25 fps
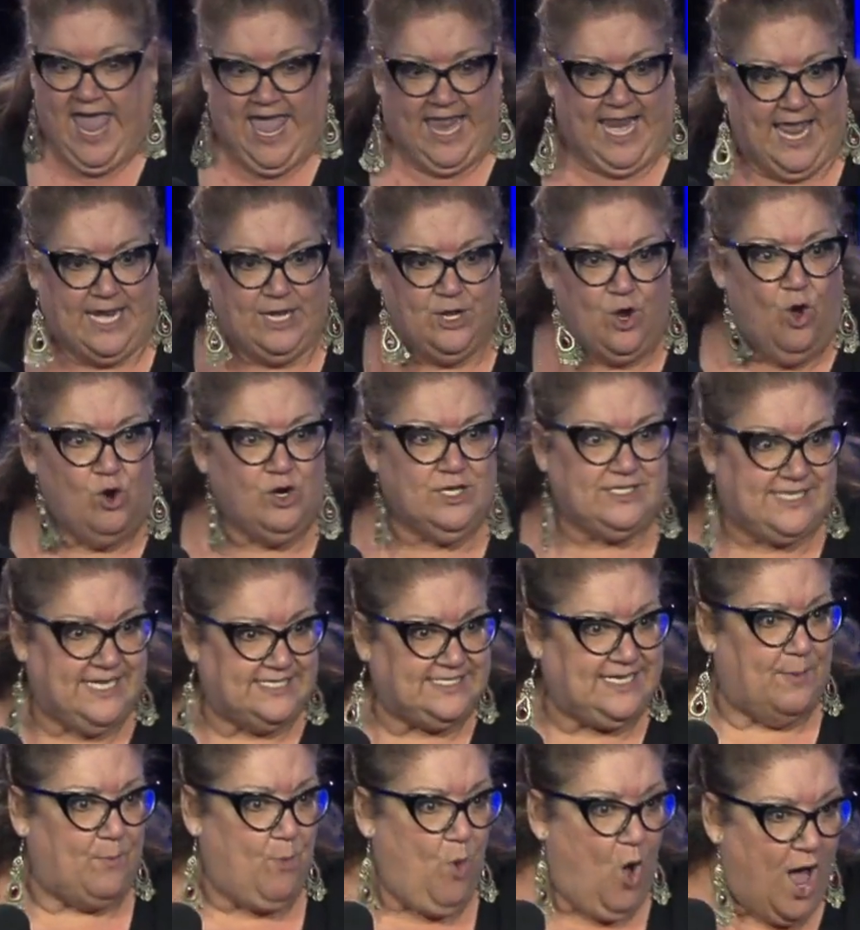and I notice
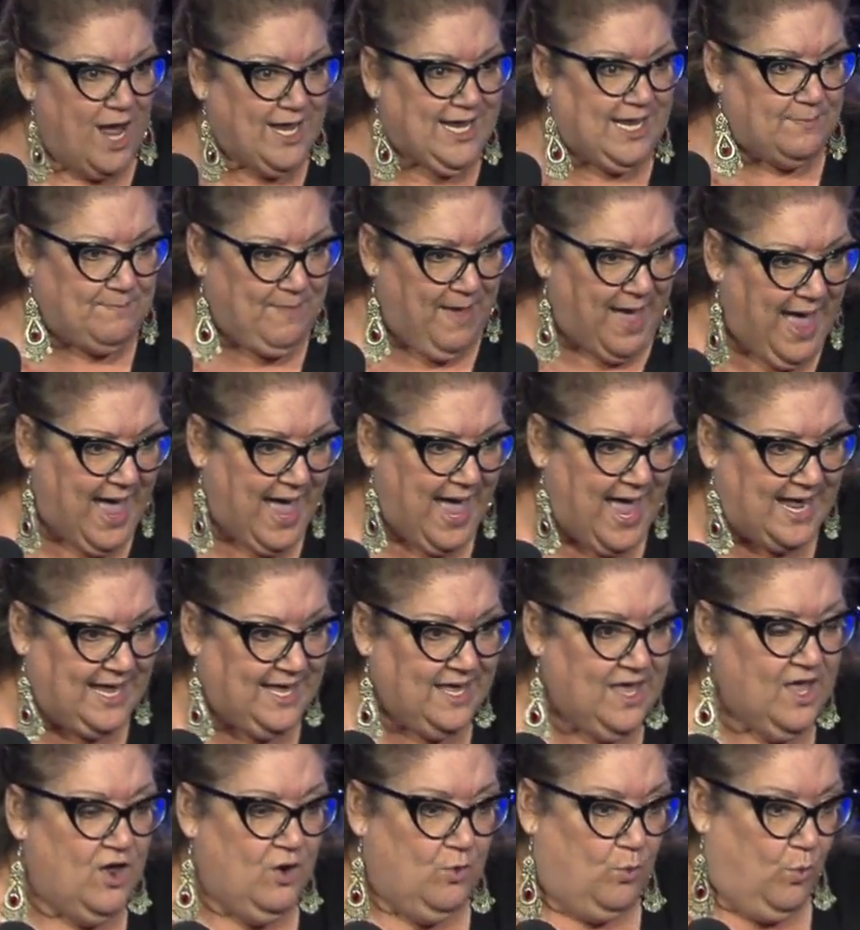as I'm walking by,
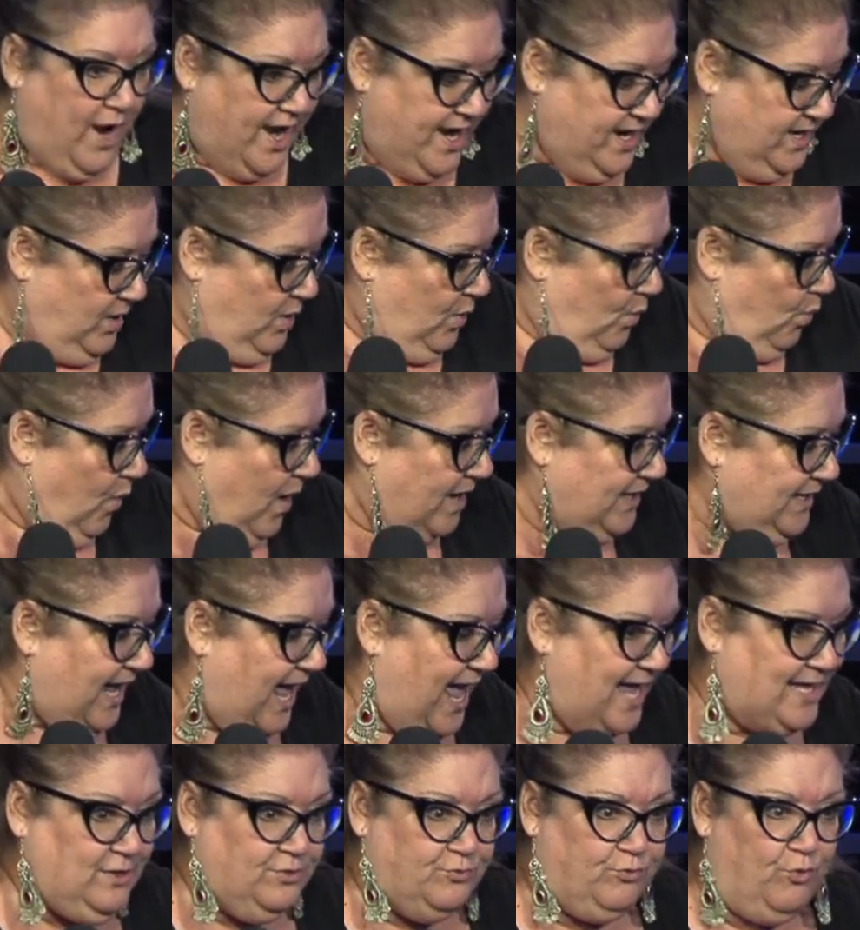right, one
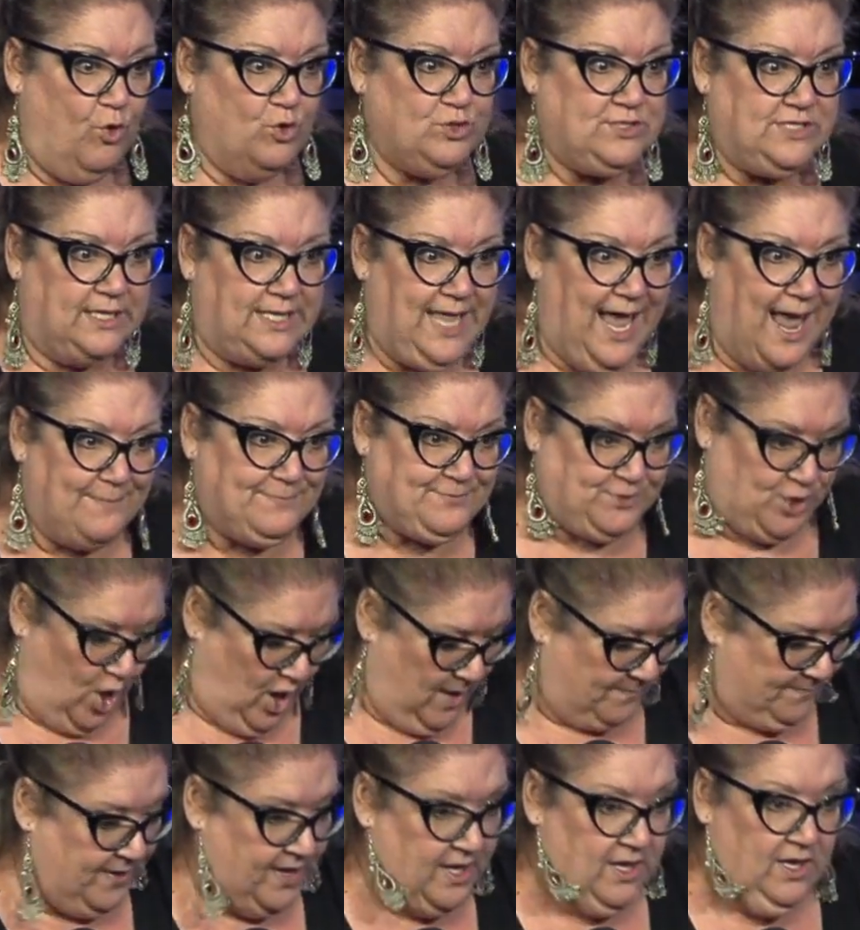guy throws a
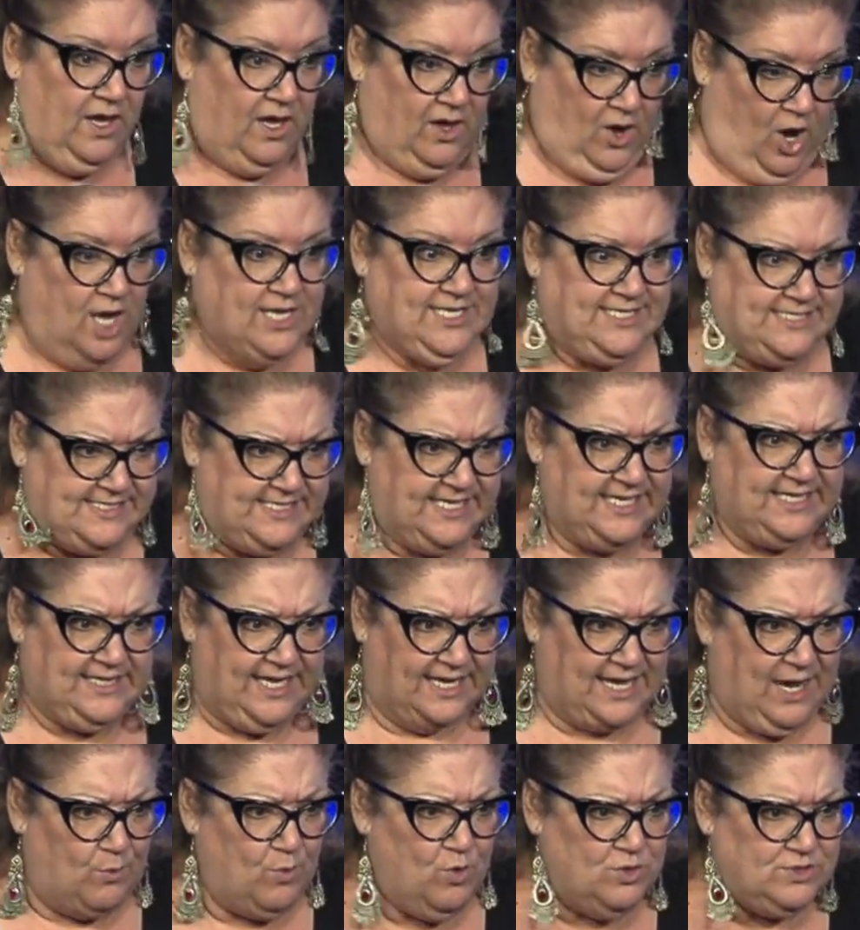laptop on his seat,
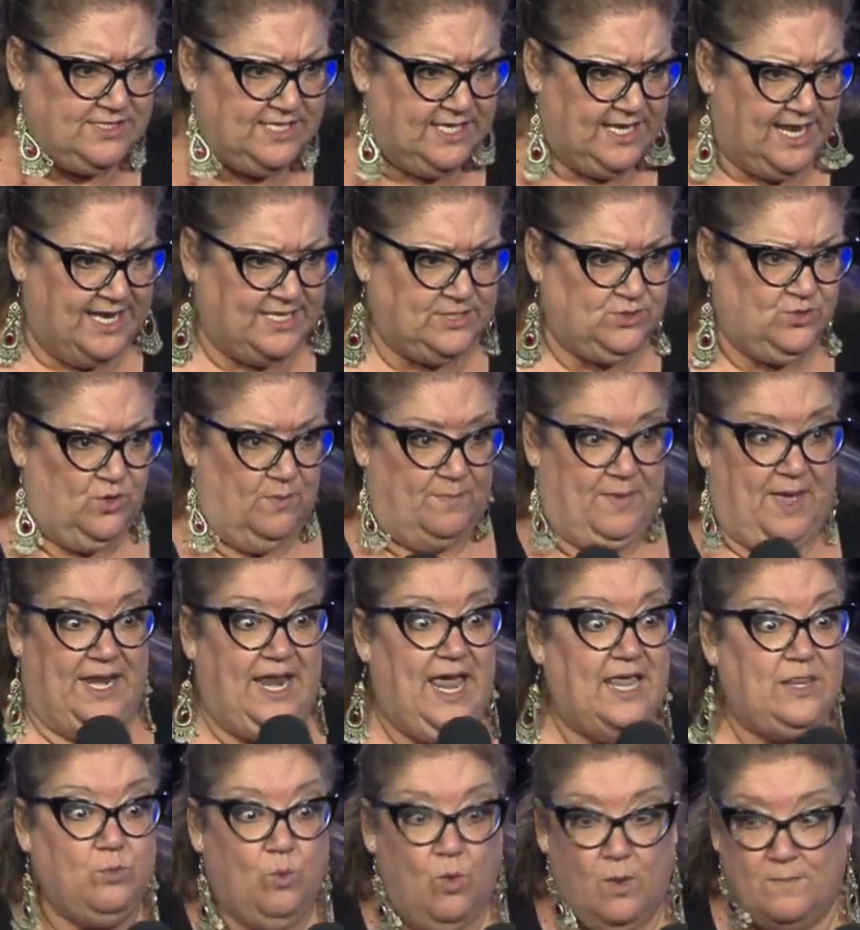like I won't sit next to him.
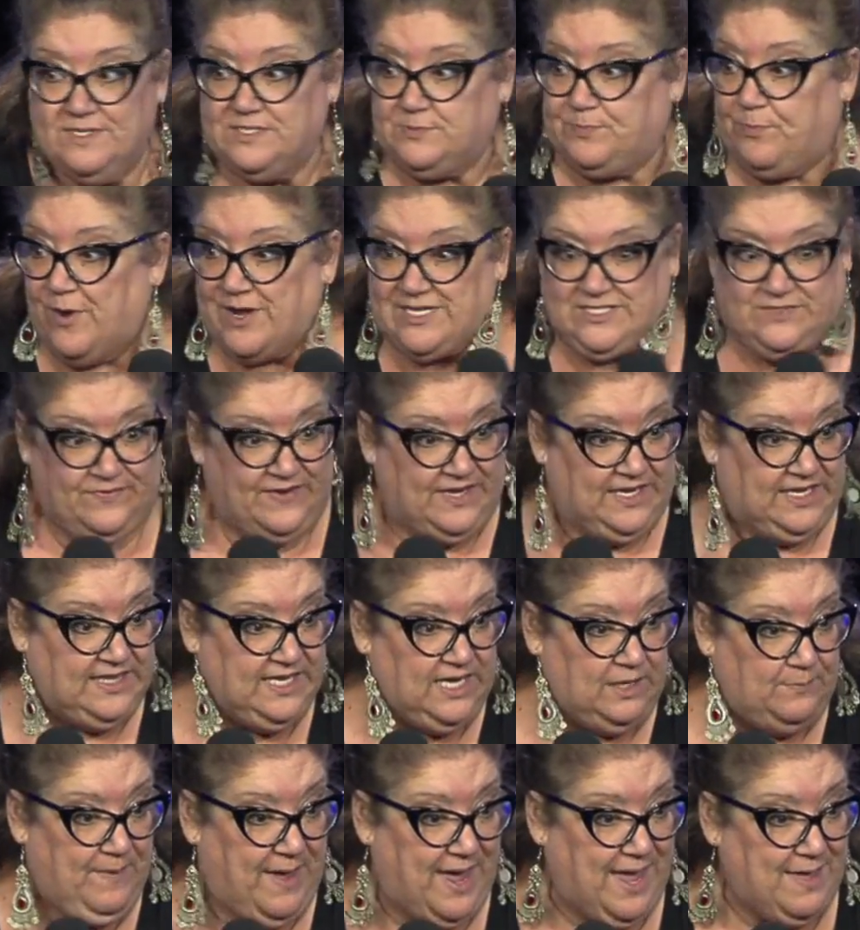Another woman's breastfeeding a
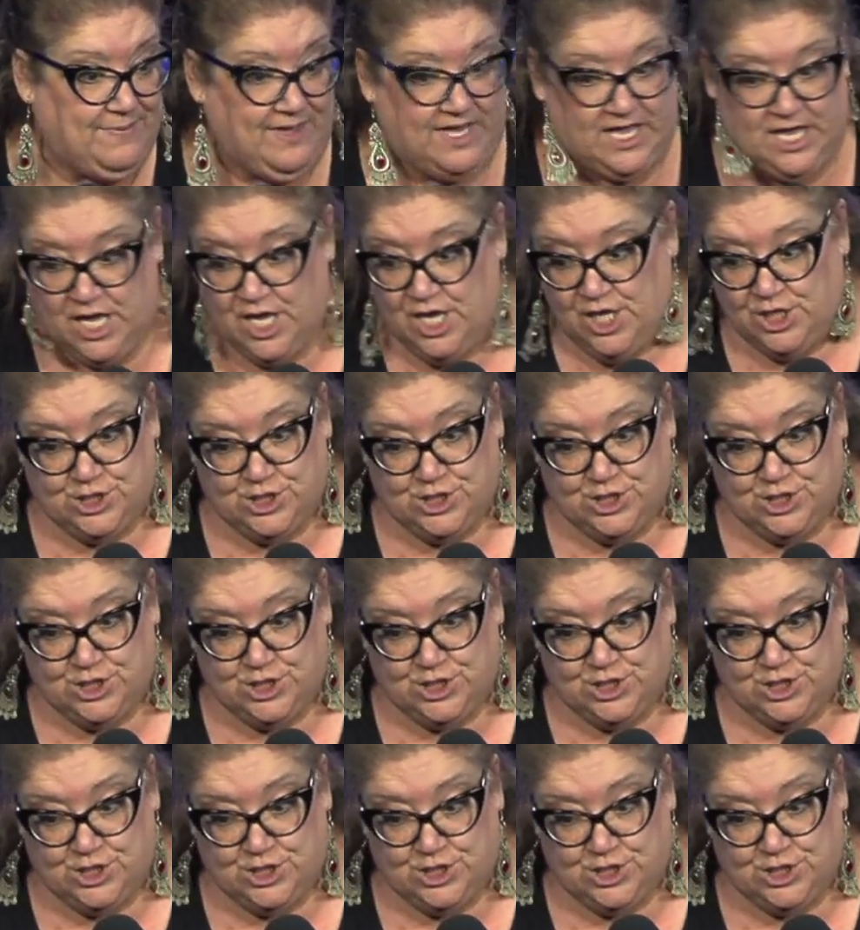little baby.